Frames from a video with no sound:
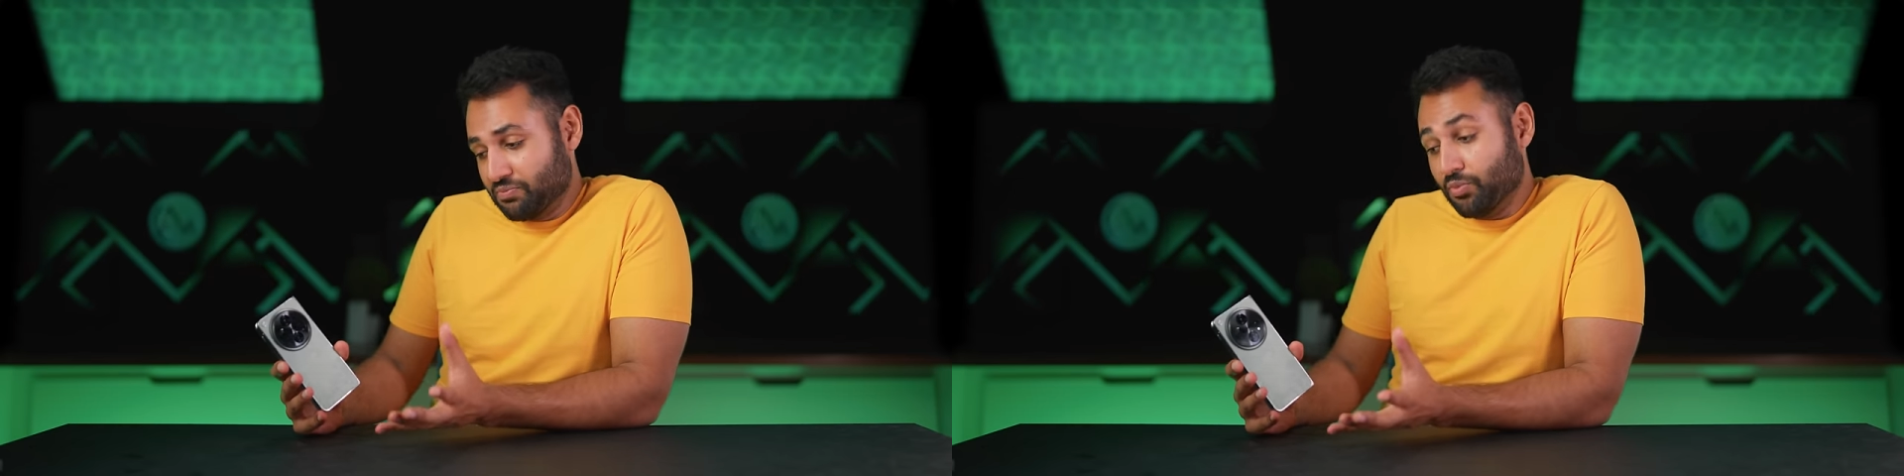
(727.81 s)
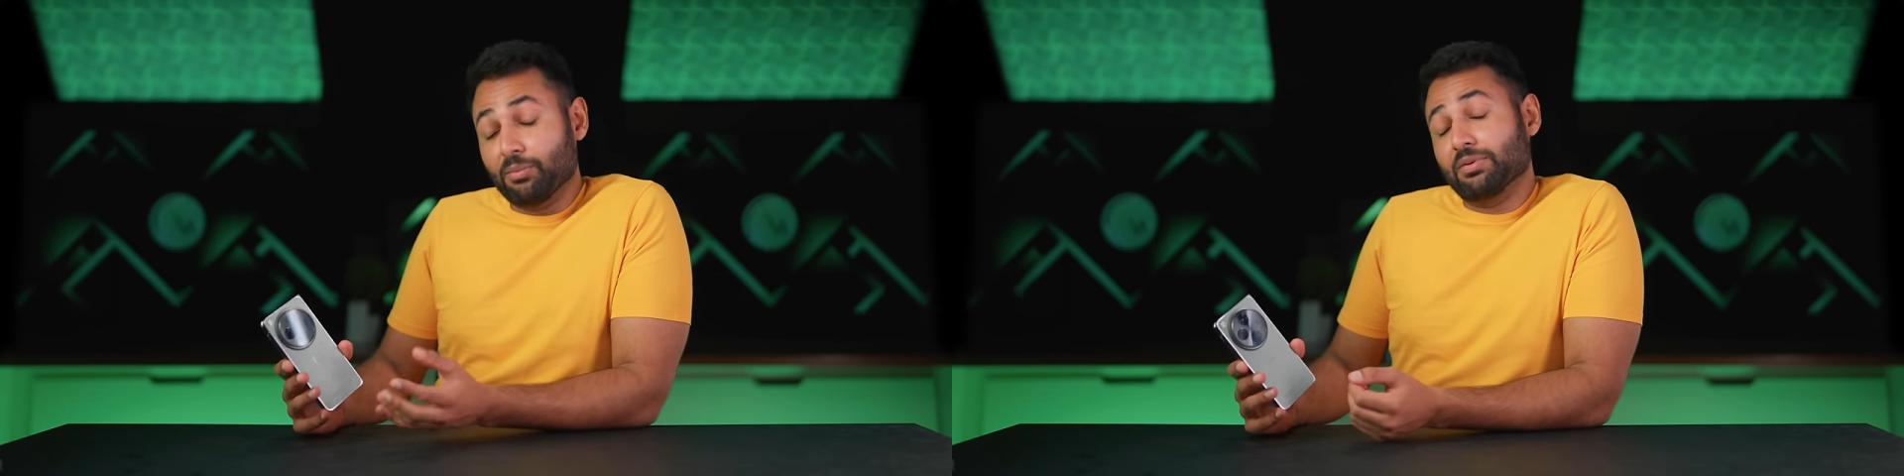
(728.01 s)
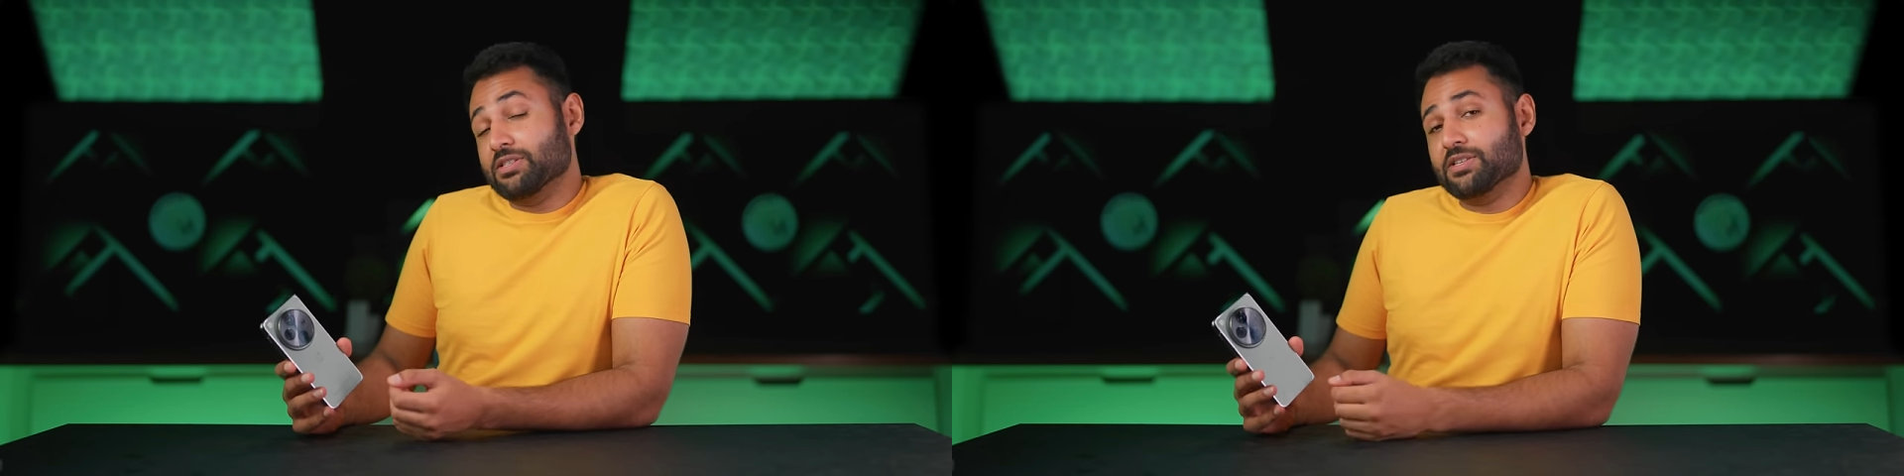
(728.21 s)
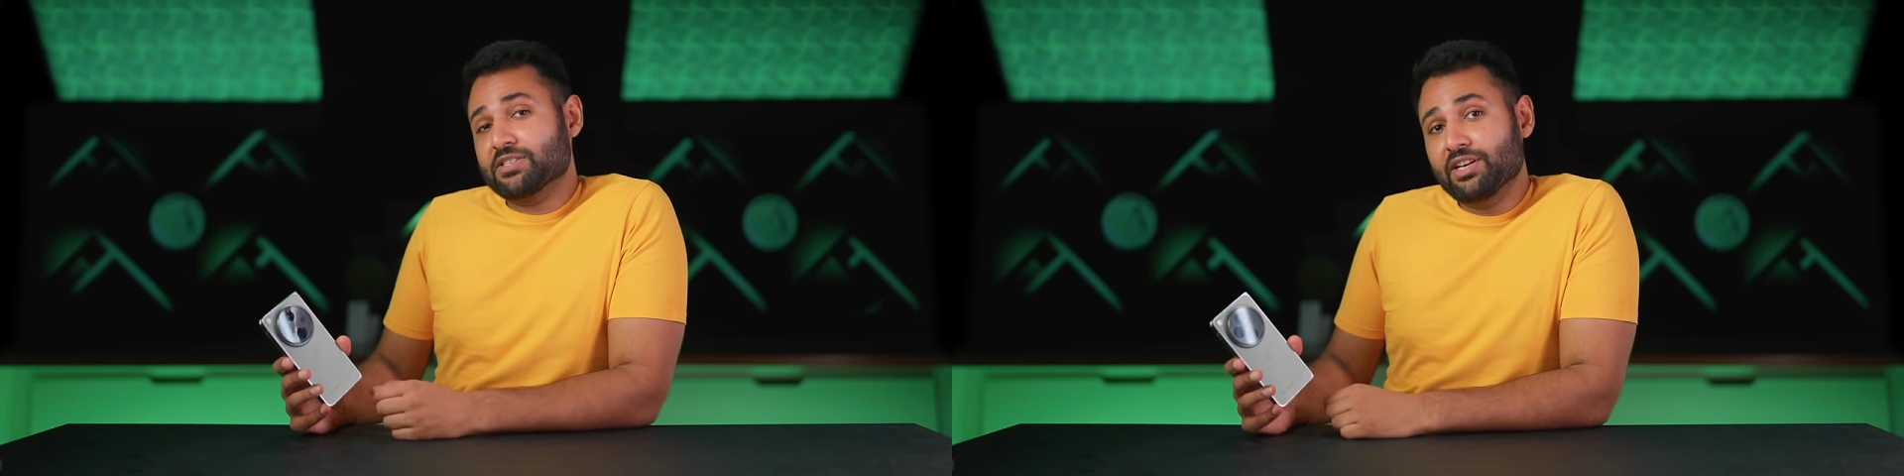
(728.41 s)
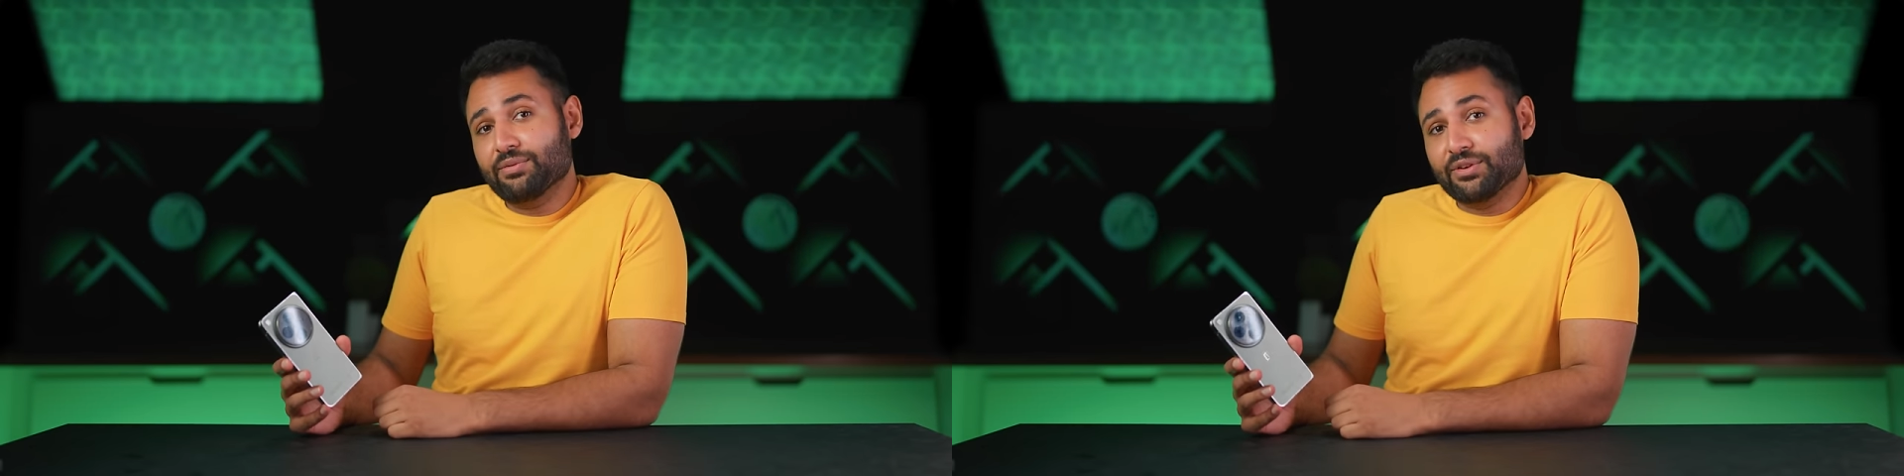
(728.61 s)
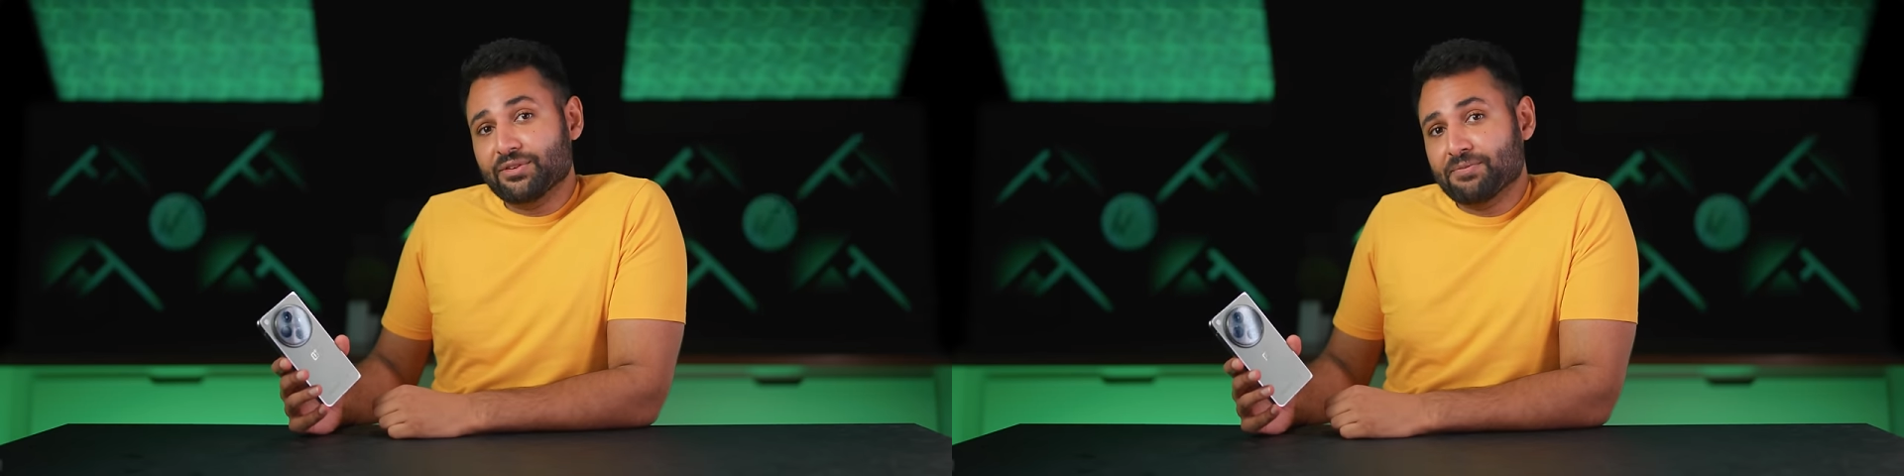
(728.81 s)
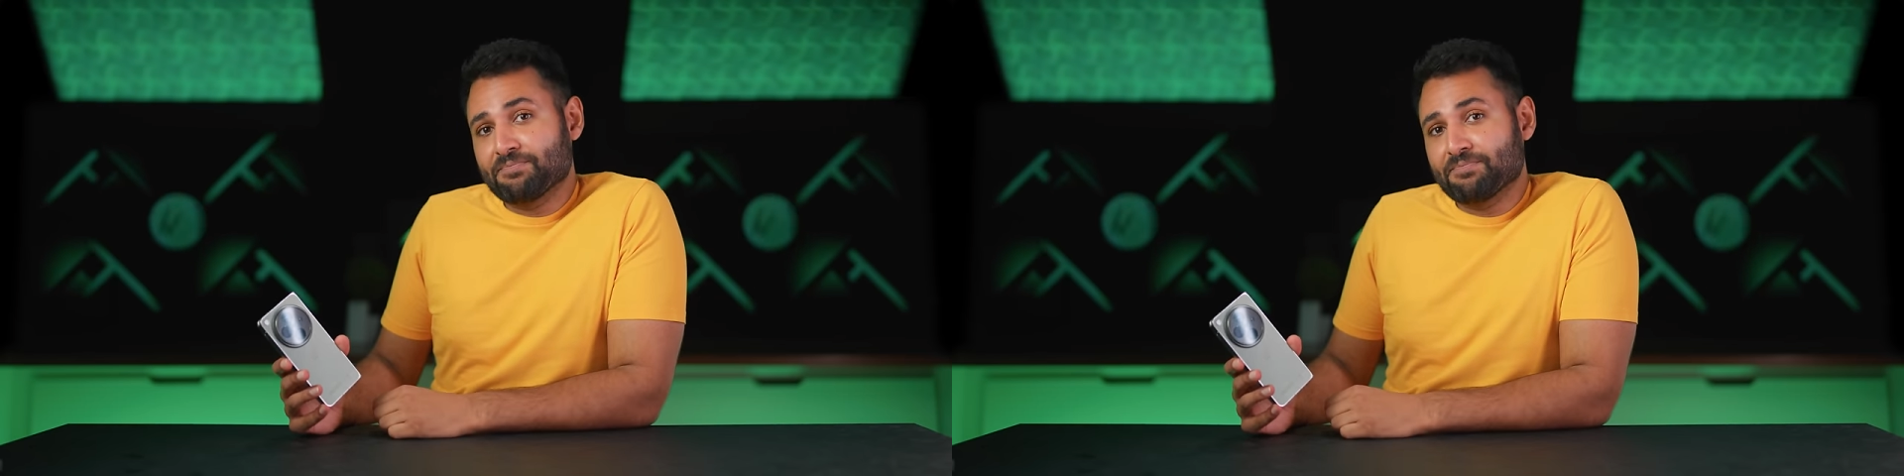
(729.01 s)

OnePlus has delivered.